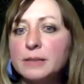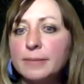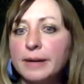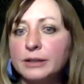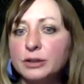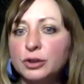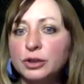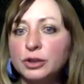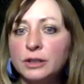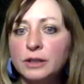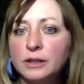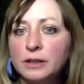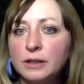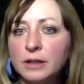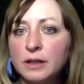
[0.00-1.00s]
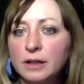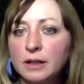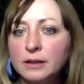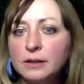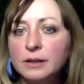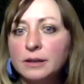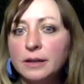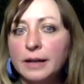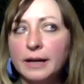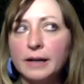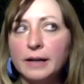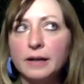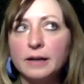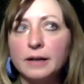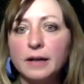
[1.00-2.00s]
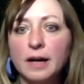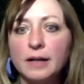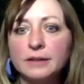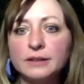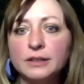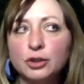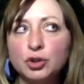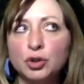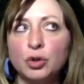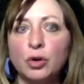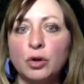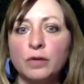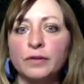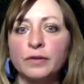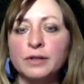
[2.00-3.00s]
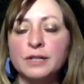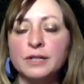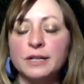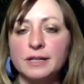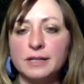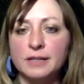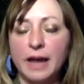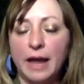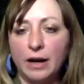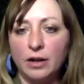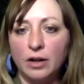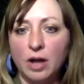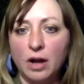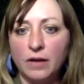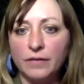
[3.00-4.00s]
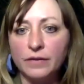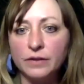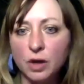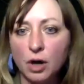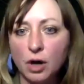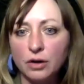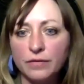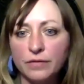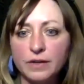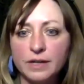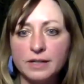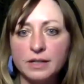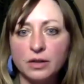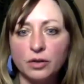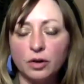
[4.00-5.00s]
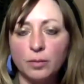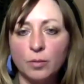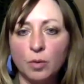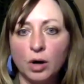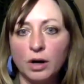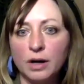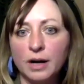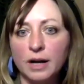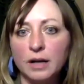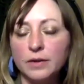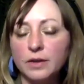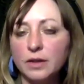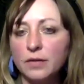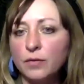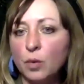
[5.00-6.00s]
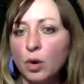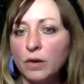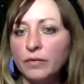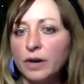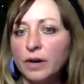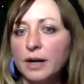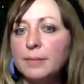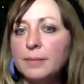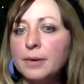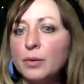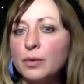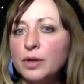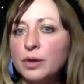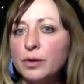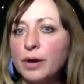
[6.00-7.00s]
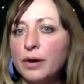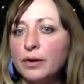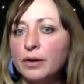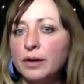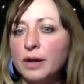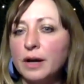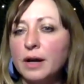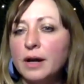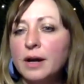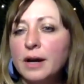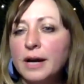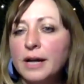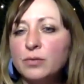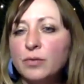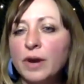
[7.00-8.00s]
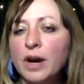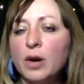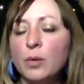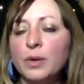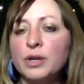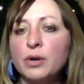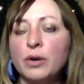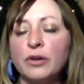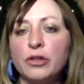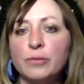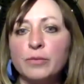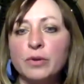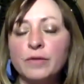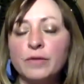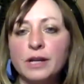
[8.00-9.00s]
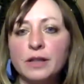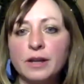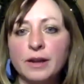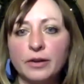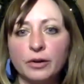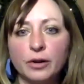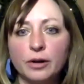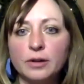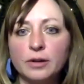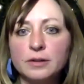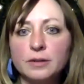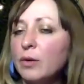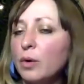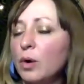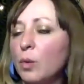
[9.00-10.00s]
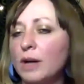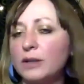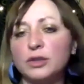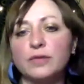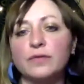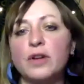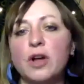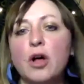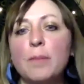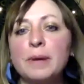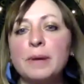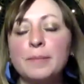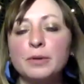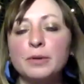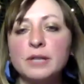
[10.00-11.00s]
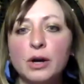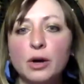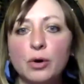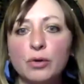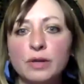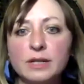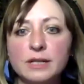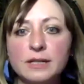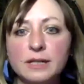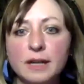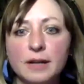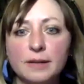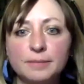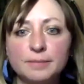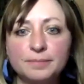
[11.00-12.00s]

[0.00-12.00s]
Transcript: much. Like uh, digital versus analog photography is a little more kind of in the forefront. But when you go to, it's rare when you go to the movie theater or watch a film. People say, "Oh, this is a